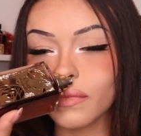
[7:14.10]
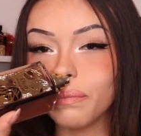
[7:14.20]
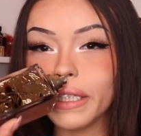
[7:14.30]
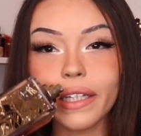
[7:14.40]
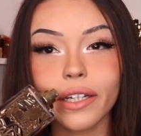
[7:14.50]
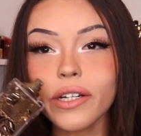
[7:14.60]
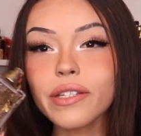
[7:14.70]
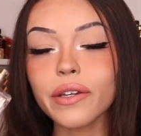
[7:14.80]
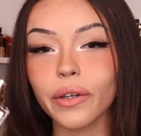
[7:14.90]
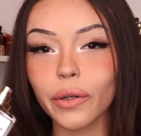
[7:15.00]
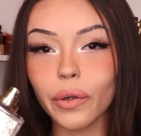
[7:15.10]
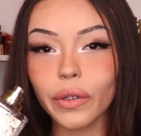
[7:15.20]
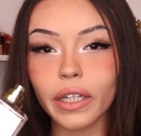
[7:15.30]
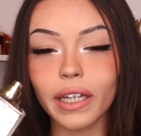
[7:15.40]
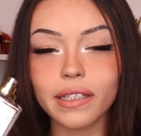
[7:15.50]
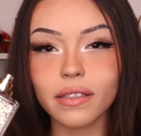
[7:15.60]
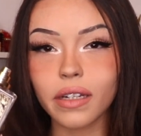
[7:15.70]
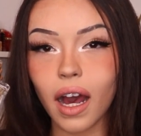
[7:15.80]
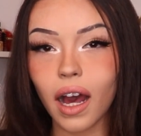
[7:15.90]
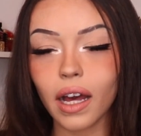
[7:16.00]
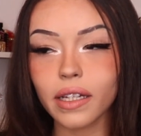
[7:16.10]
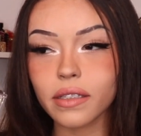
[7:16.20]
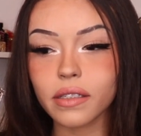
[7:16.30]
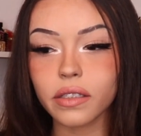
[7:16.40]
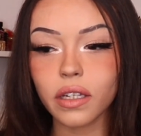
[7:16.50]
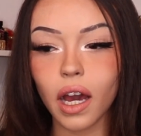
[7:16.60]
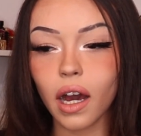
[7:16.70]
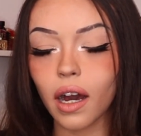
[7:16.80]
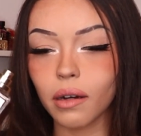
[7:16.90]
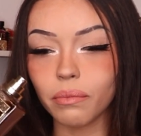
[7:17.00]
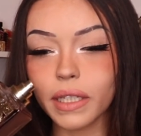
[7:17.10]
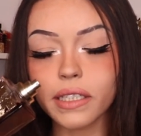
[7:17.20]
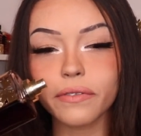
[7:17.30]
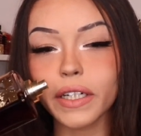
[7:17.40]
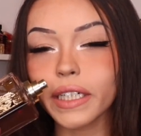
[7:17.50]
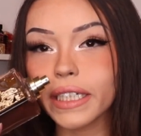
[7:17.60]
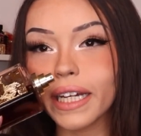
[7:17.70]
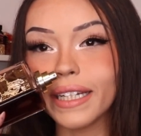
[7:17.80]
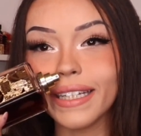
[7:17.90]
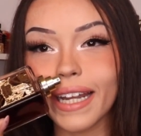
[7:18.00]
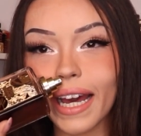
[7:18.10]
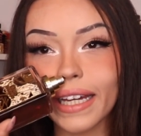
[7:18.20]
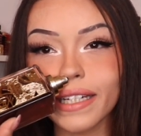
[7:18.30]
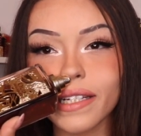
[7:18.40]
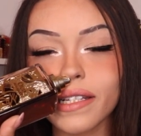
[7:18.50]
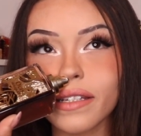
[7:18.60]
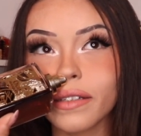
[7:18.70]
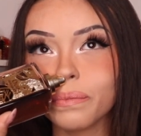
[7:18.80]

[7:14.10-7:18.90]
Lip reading: beginner's oud. It's not, it's a very nice,